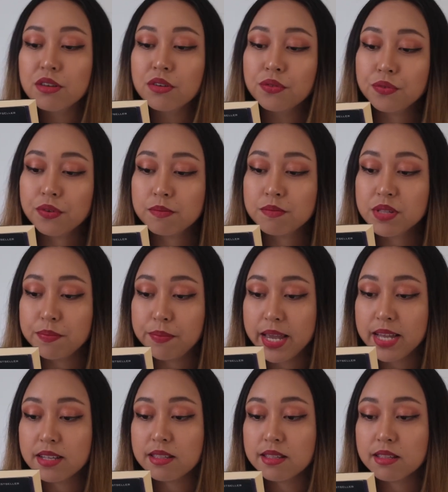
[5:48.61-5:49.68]
From
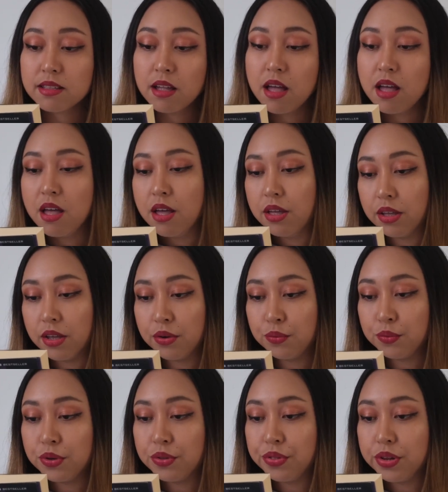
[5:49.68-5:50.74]
space, a
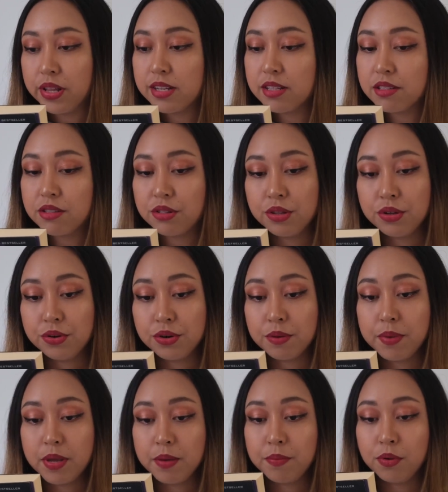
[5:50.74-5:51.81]
ruthless lunar
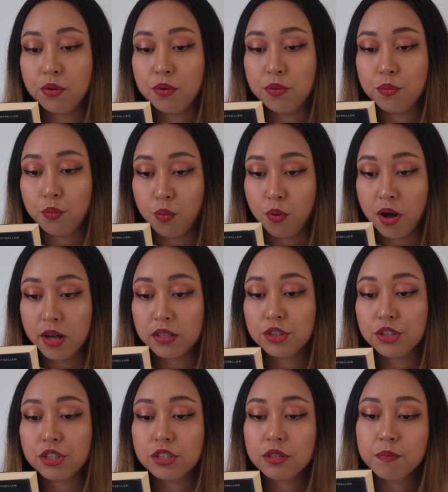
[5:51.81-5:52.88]
people
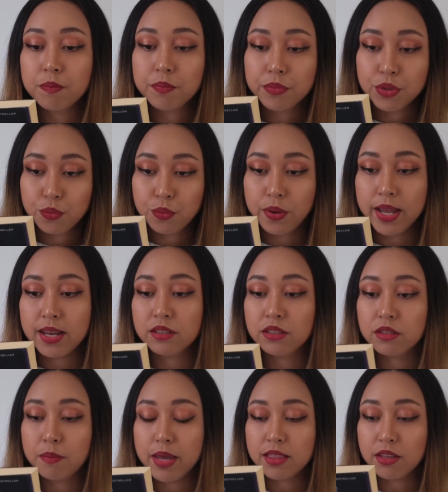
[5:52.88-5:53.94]
watch, waiting
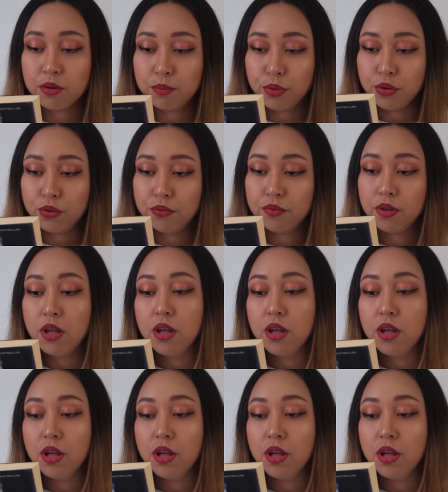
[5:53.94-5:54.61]
to make their move.